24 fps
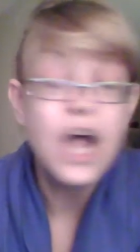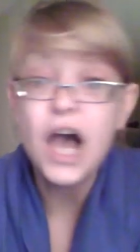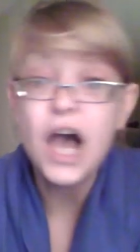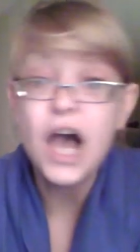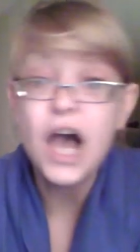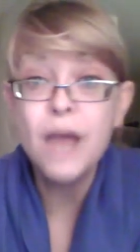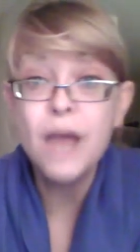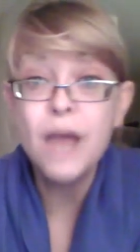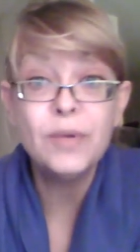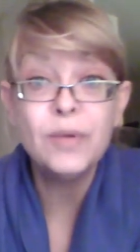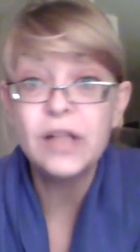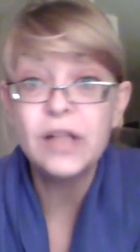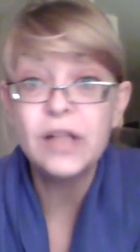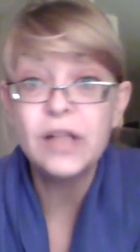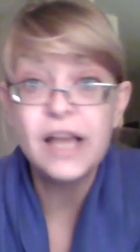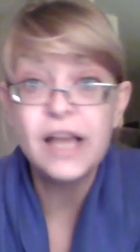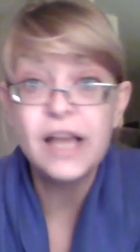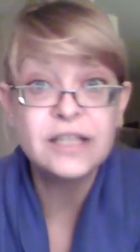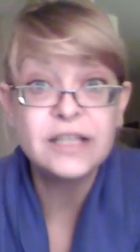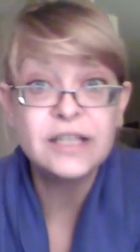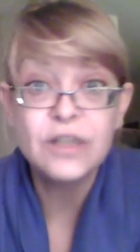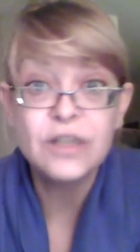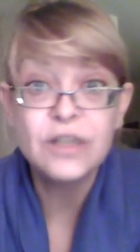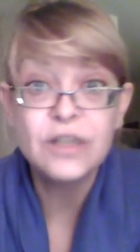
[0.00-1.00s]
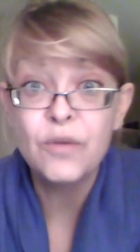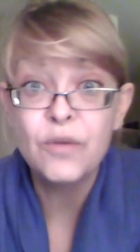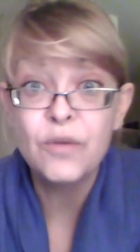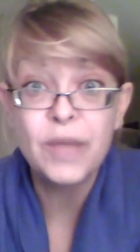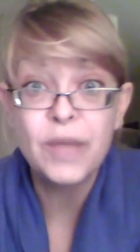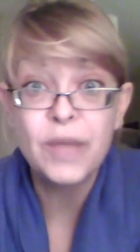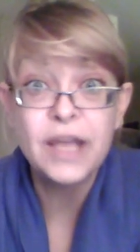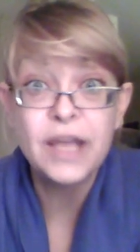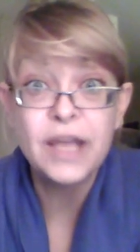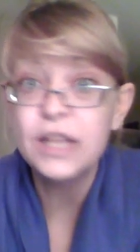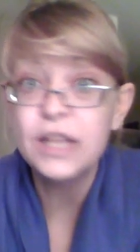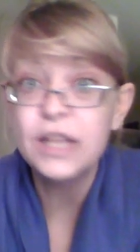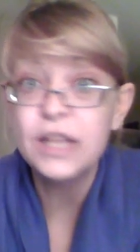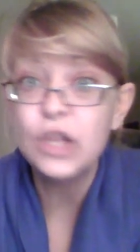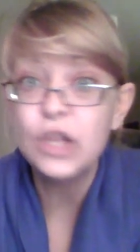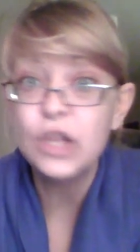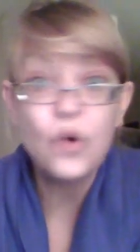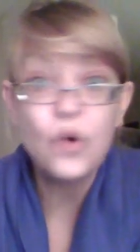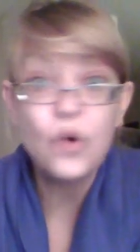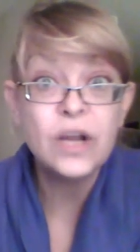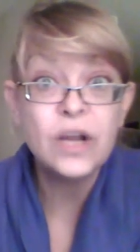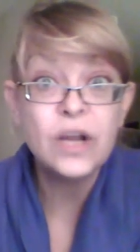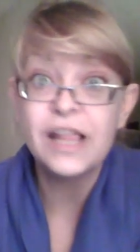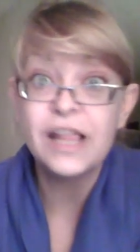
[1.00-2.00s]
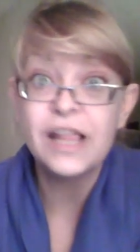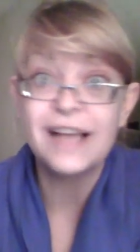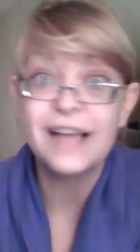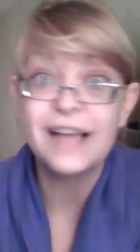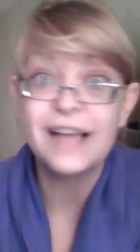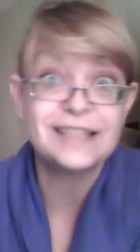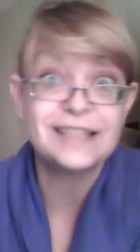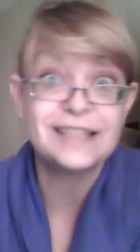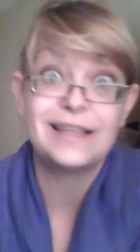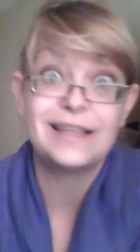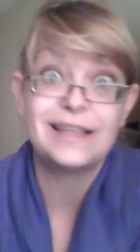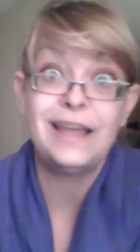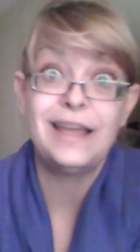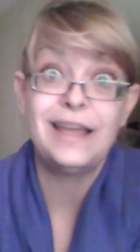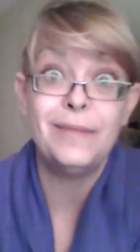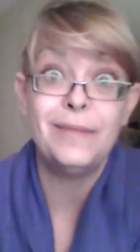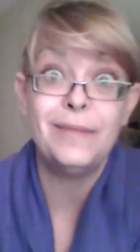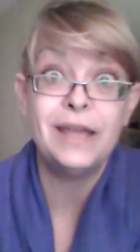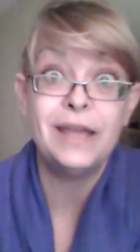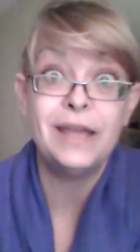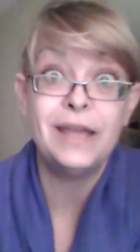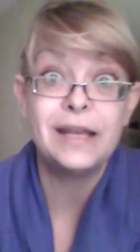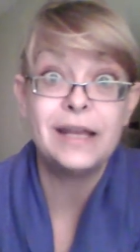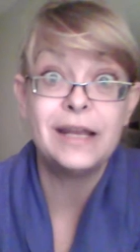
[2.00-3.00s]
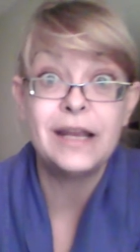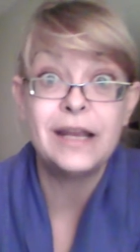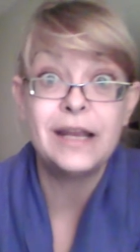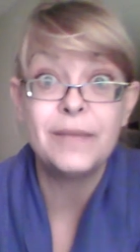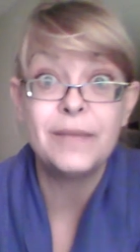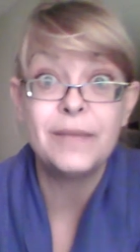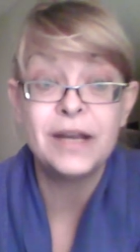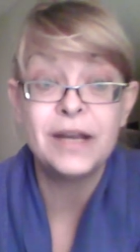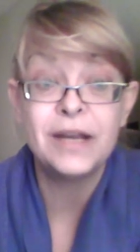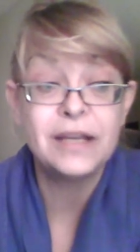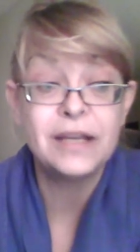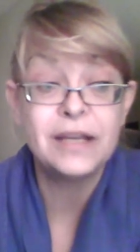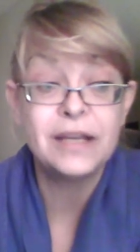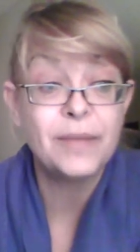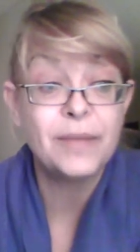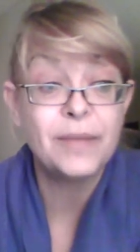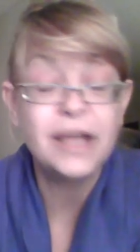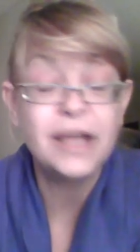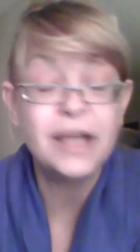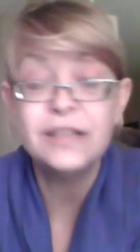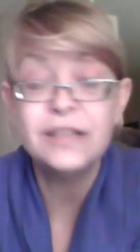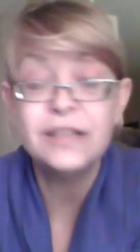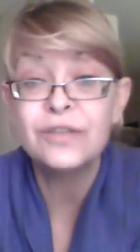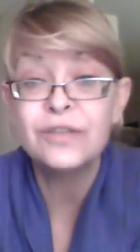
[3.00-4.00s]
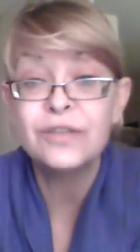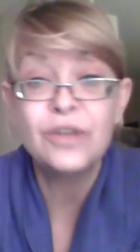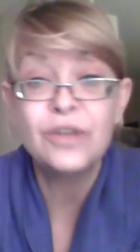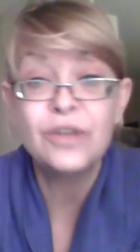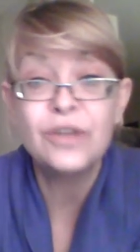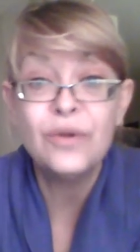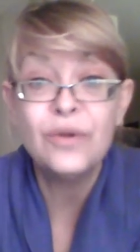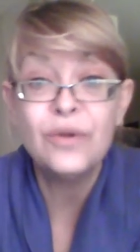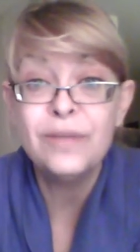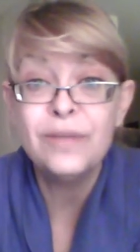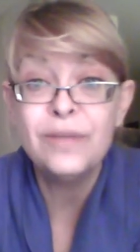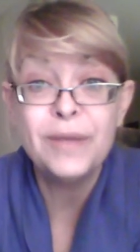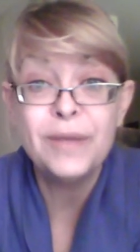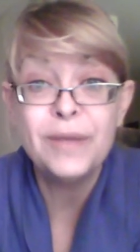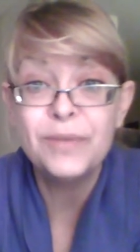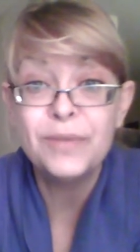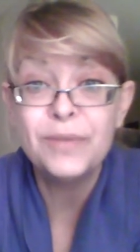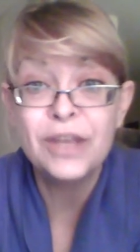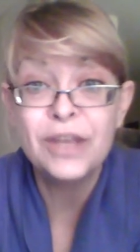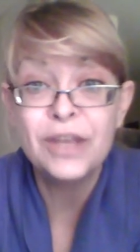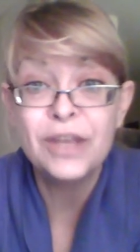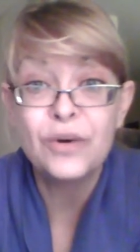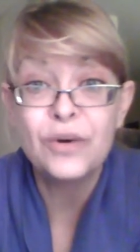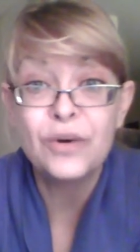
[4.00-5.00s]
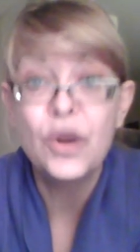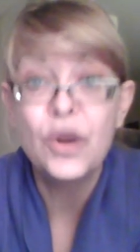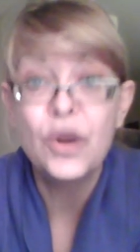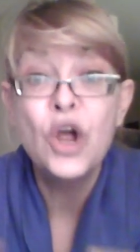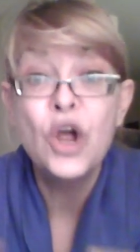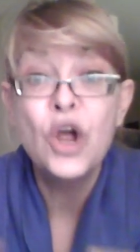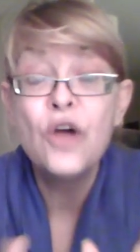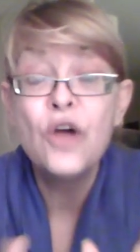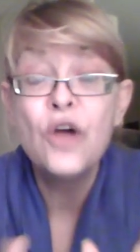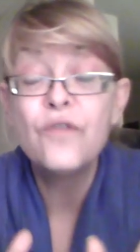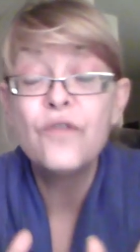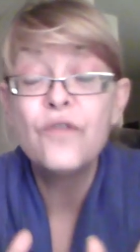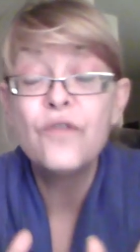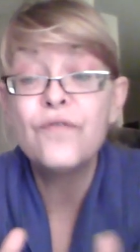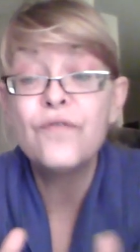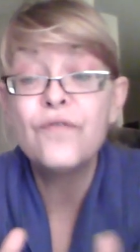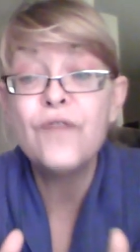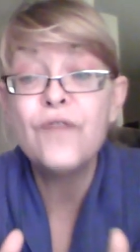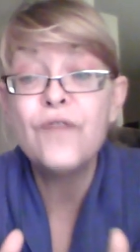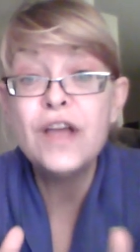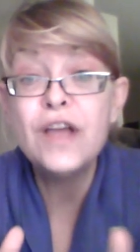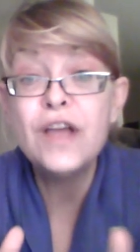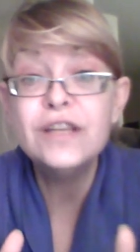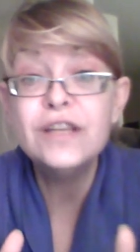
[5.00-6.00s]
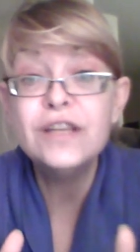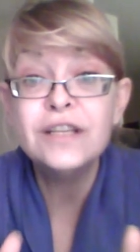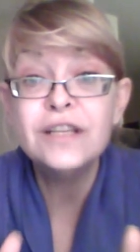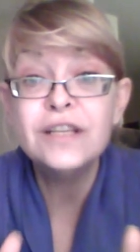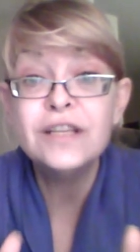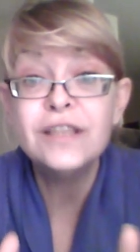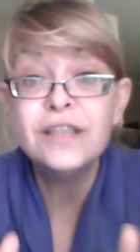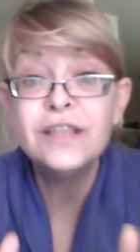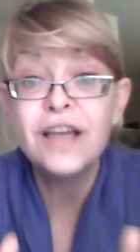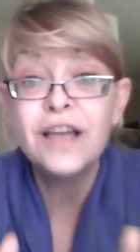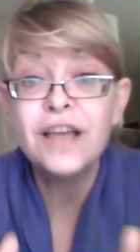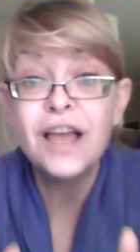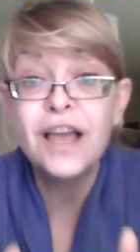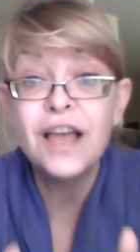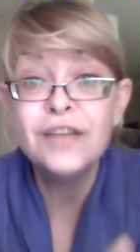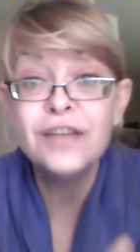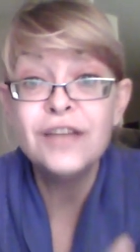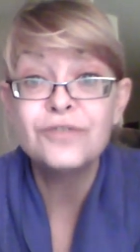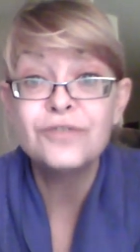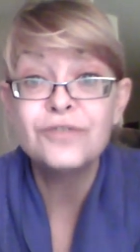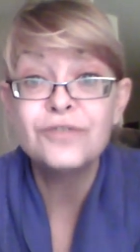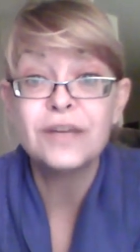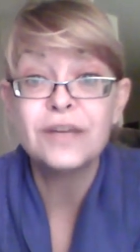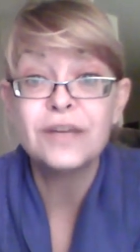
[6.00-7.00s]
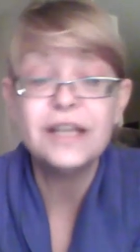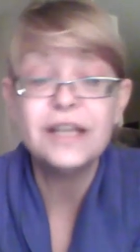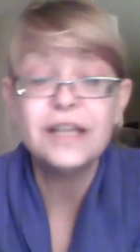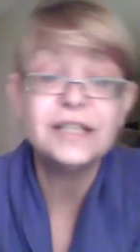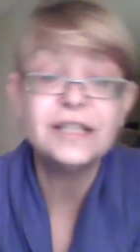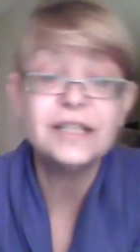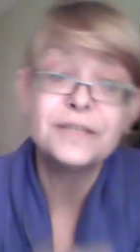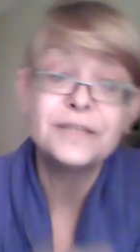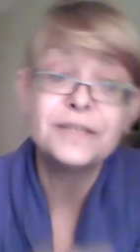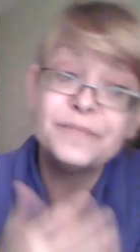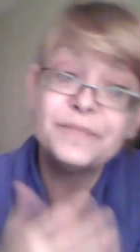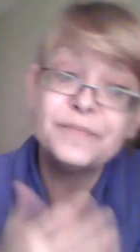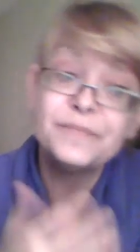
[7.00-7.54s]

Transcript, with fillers: Upper class don't pay it, lower class ain't making any money to pay it, so the only people that are funding the countries